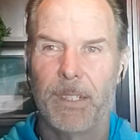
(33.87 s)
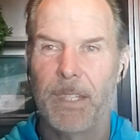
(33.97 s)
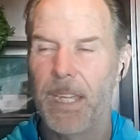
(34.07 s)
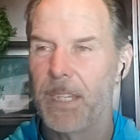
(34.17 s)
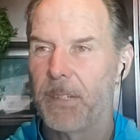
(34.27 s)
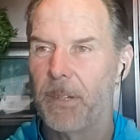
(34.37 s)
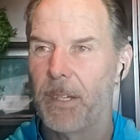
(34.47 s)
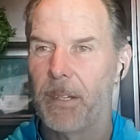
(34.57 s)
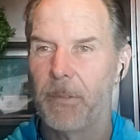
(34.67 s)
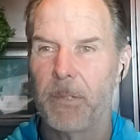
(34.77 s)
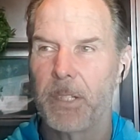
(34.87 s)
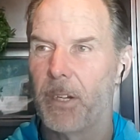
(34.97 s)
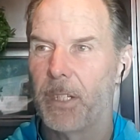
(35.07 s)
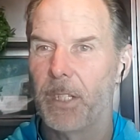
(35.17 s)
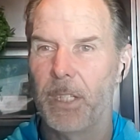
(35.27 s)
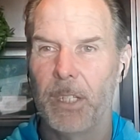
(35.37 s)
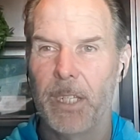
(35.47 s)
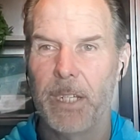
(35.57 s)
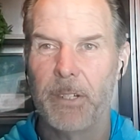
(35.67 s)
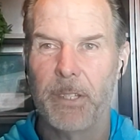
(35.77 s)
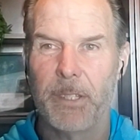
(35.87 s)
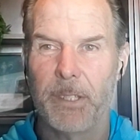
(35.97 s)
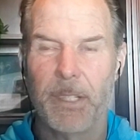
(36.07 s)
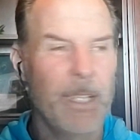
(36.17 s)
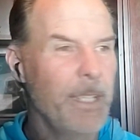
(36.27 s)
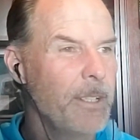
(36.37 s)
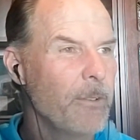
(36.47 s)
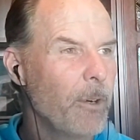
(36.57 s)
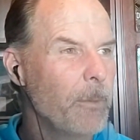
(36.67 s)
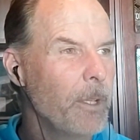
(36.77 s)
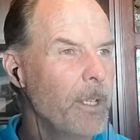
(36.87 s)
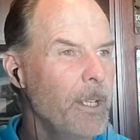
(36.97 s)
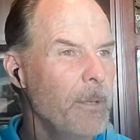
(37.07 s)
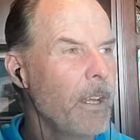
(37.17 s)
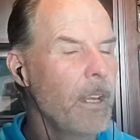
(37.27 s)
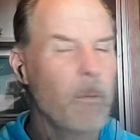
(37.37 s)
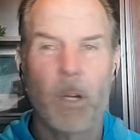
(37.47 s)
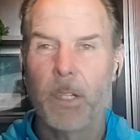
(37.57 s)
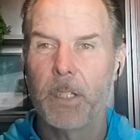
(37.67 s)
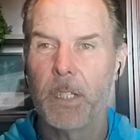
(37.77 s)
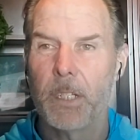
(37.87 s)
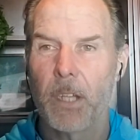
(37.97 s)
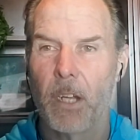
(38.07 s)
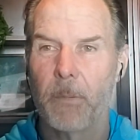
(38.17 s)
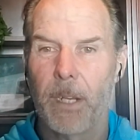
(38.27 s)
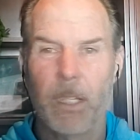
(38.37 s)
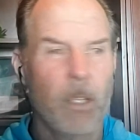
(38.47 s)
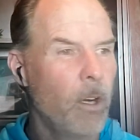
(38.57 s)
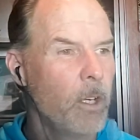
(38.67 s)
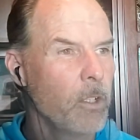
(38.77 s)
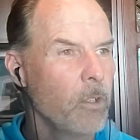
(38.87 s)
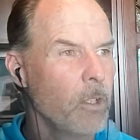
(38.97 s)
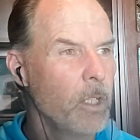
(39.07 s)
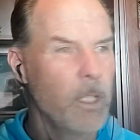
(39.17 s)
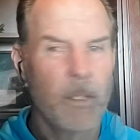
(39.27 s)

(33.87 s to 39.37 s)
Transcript: Yeah, so we're starting a little later today than normal. I wanted to talk about a little article